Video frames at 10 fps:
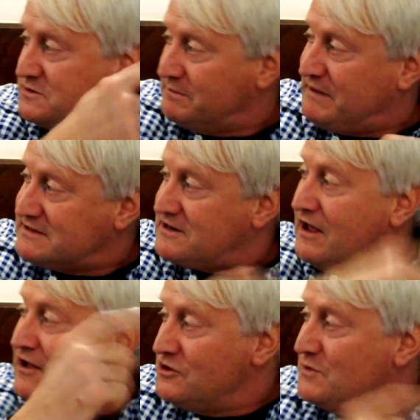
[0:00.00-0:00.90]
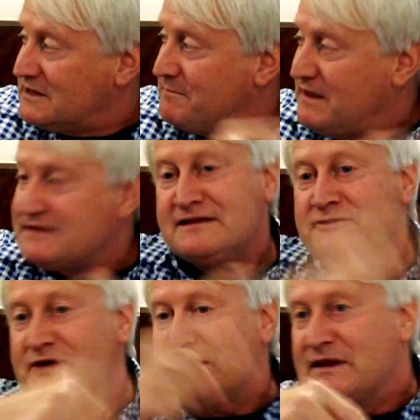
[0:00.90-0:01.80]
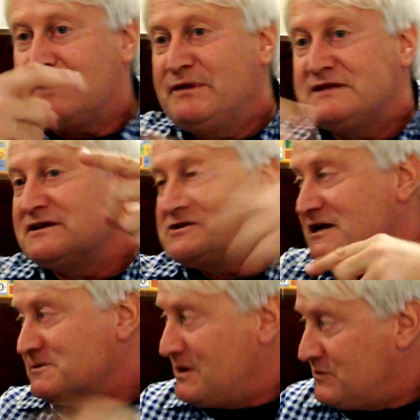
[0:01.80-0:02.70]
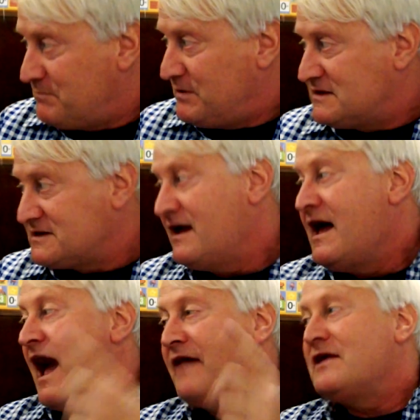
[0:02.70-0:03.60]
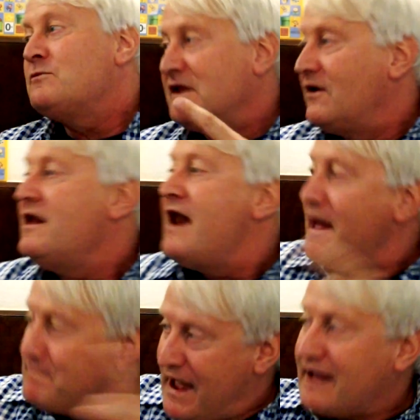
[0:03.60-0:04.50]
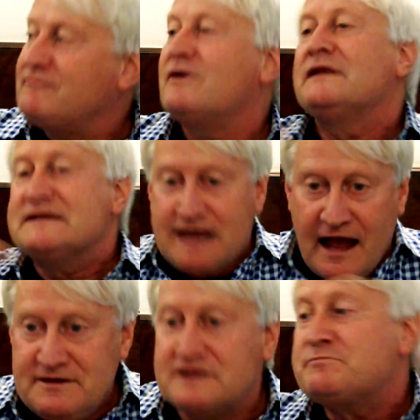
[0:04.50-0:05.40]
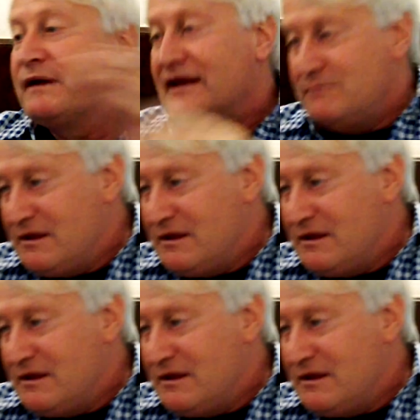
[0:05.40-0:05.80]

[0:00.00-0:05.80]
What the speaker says: you with a pizza, you eat the pizza, then you got to make a pizza and chase me with a pizza. And then, and back and forth, lasagna, spaghetti